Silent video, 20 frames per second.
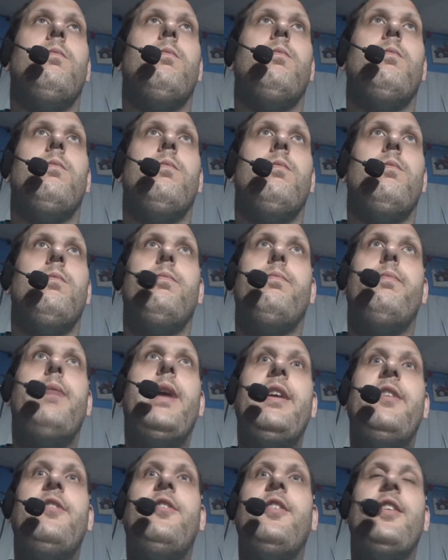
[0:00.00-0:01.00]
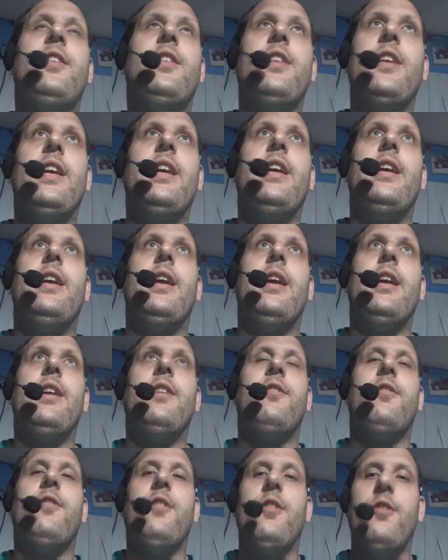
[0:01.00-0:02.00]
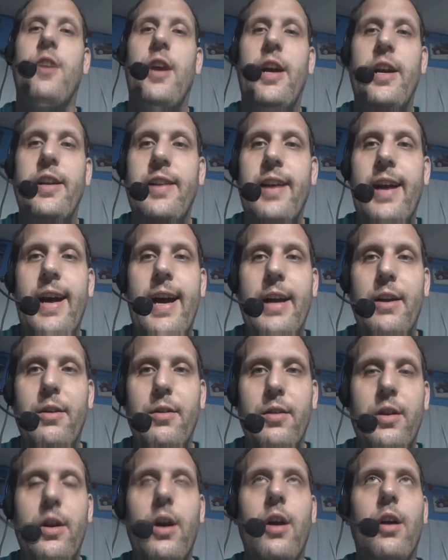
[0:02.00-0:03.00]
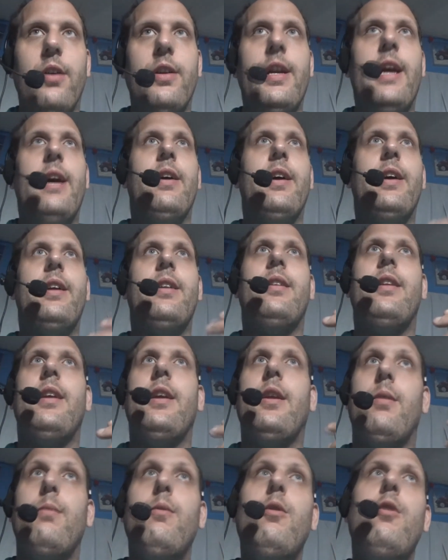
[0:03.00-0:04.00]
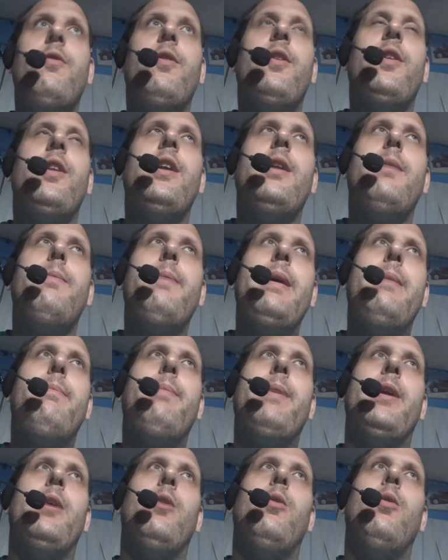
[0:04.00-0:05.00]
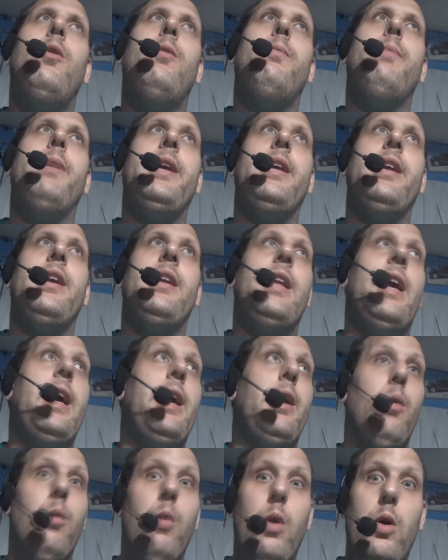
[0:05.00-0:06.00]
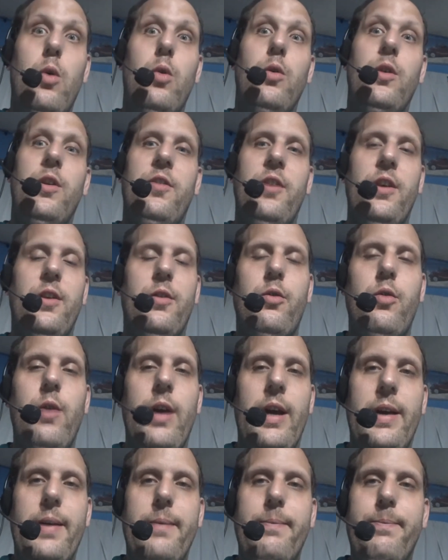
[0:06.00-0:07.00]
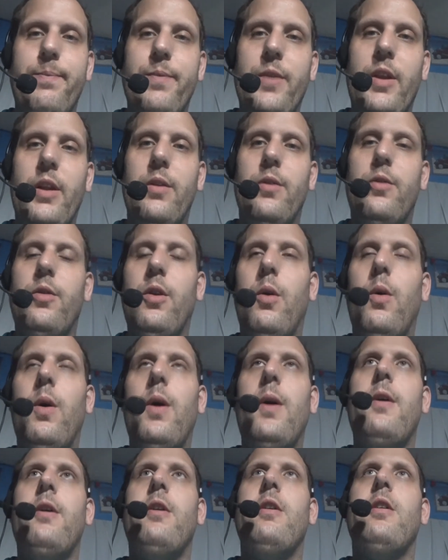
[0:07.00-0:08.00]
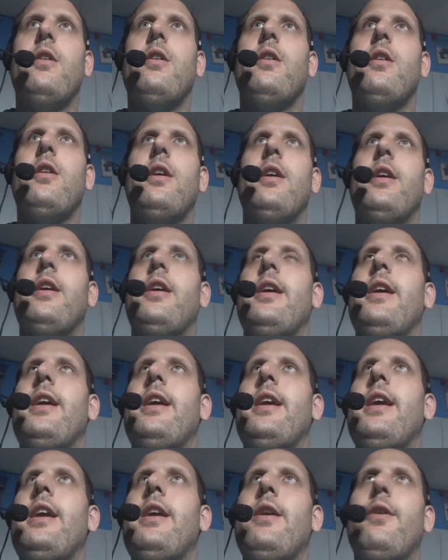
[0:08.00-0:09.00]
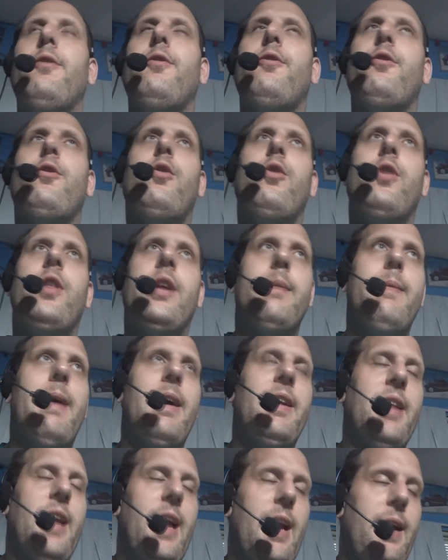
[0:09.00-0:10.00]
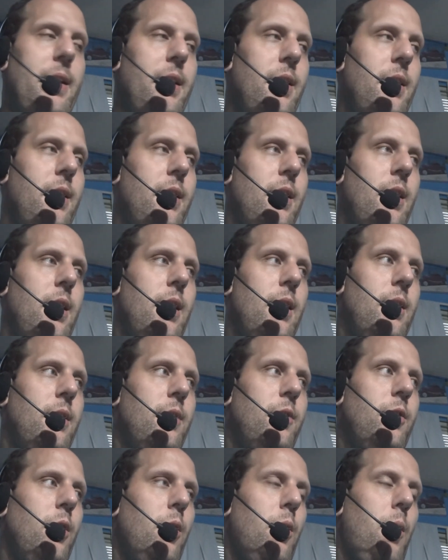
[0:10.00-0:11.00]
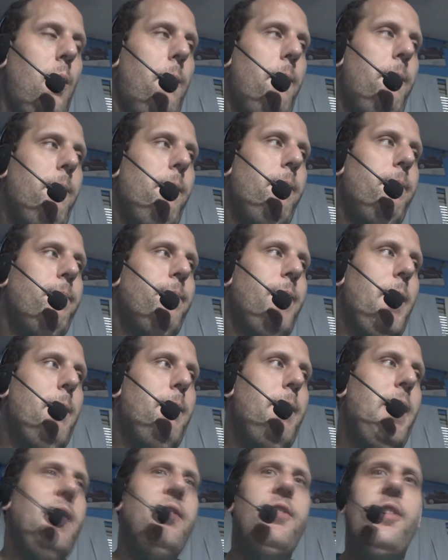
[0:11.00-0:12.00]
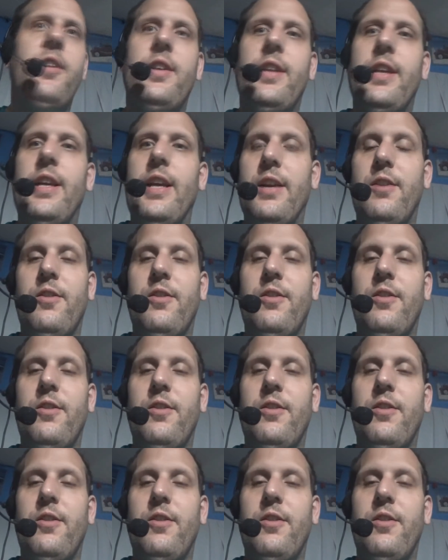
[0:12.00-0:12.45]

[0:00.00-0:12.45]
basically, it's designed to idle the car. Now, it'll move a little bit, but it won't be like, whoa, this thing's quick. So here's the cool thing about that. So basically, it's a